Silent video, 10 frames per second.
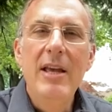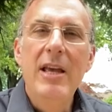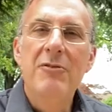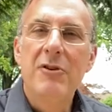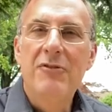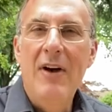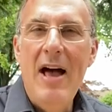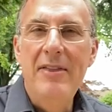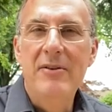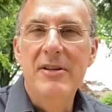If your
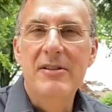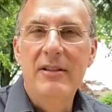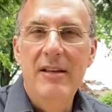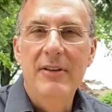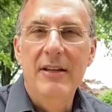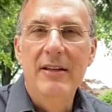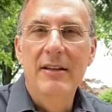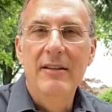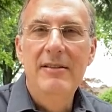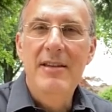father is living,
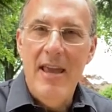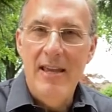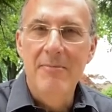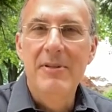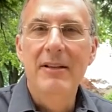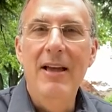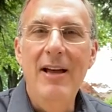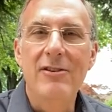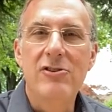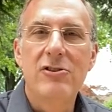take him to
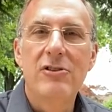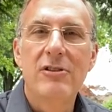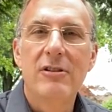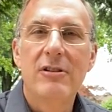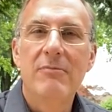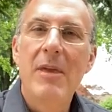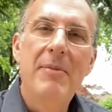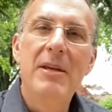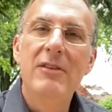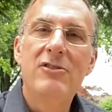lunch.
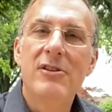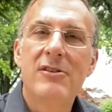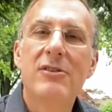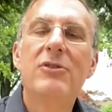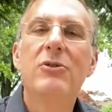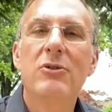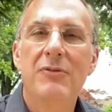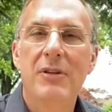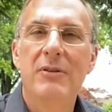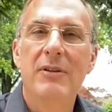Maybe just the two
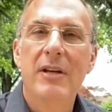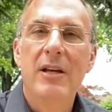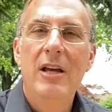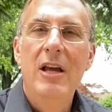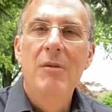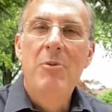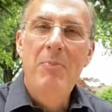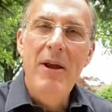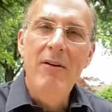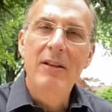of you.
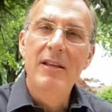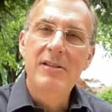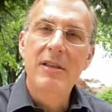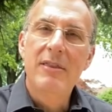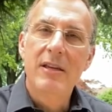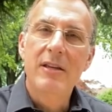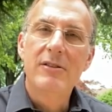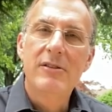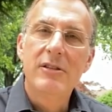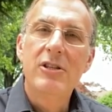Prepare a list of
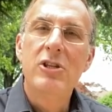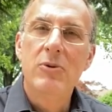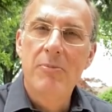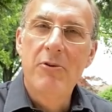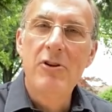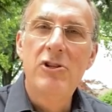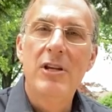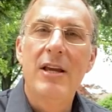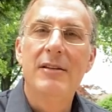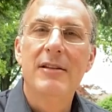things you
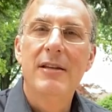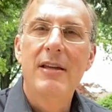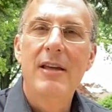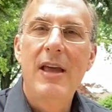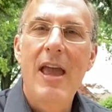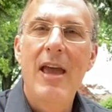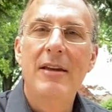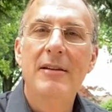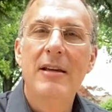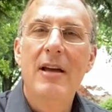appreciate
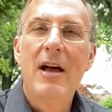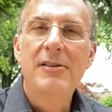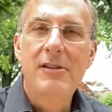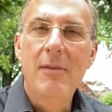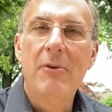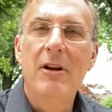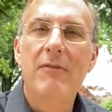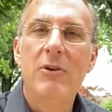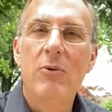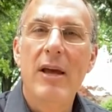and a summary
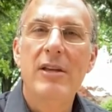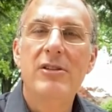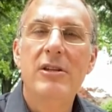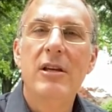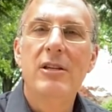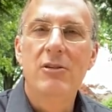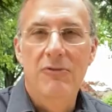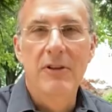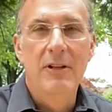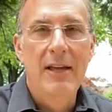of the ways you
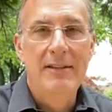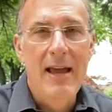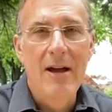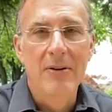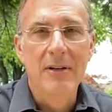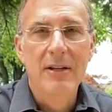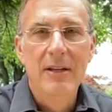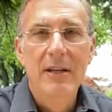feel let down.